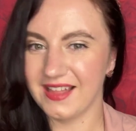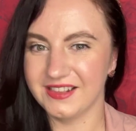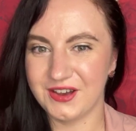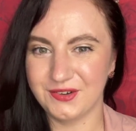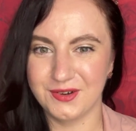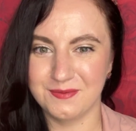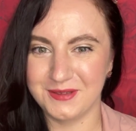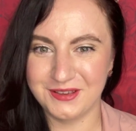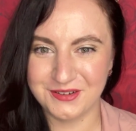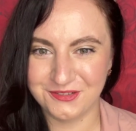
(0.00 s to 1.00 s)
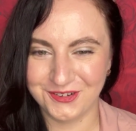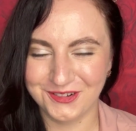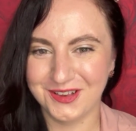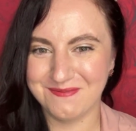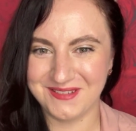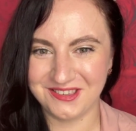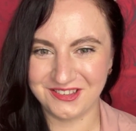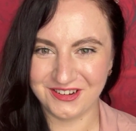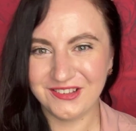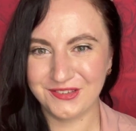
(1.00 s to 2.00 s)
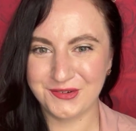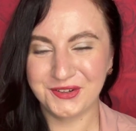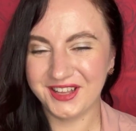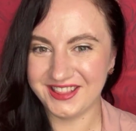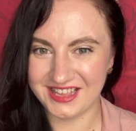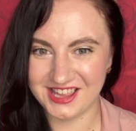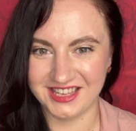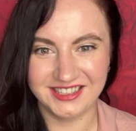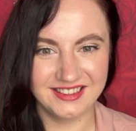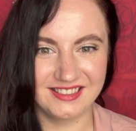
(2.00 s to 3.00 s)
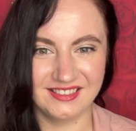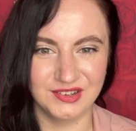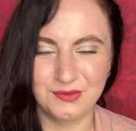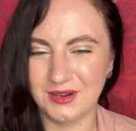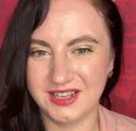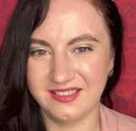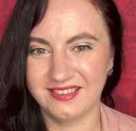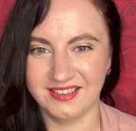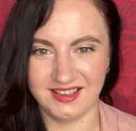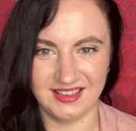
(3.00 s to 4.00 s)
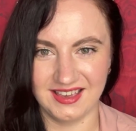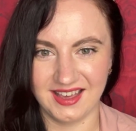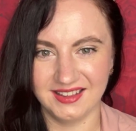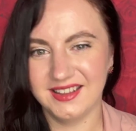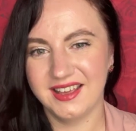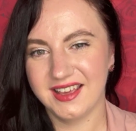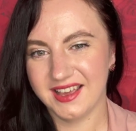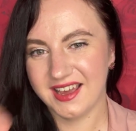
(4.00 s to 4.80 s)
Hello, beautiful Mystery School initiates once again.